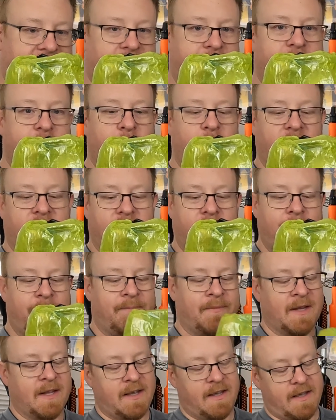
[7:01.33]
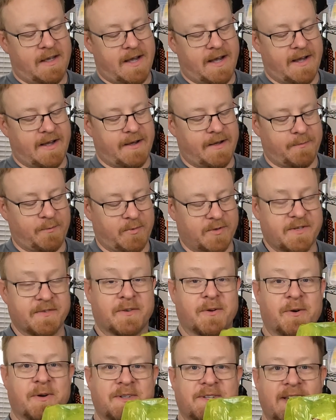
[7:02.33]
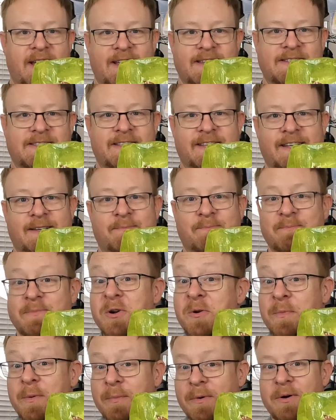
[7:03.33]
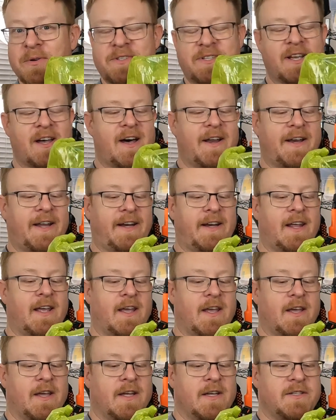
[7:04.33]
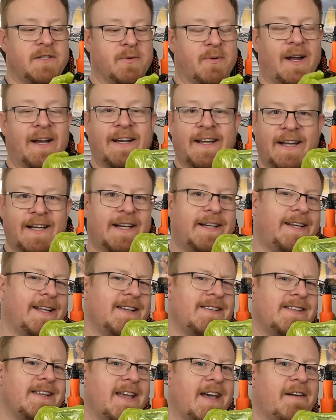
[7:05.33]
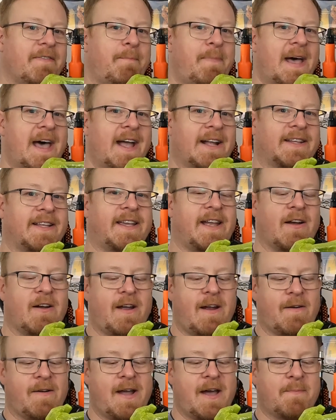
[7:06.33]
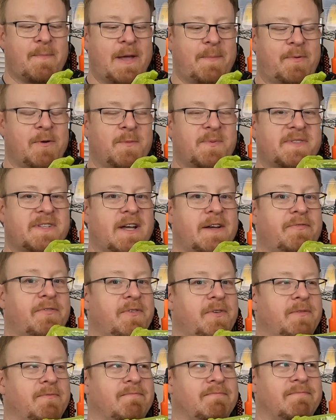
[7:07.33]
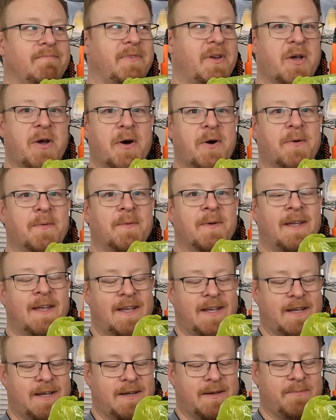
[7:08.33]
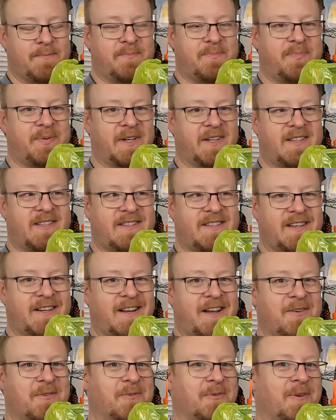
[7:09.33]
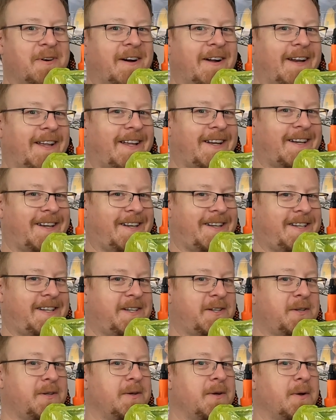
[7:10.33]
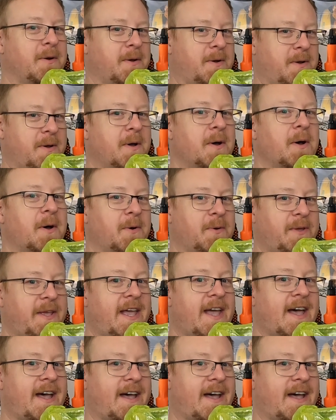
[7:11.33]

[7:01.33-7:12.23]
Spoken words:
if you will, which of course has the poop emoji on it. Do I need a DCF bag to carry around my poop stuff? No. But did I want it? Oh yeah.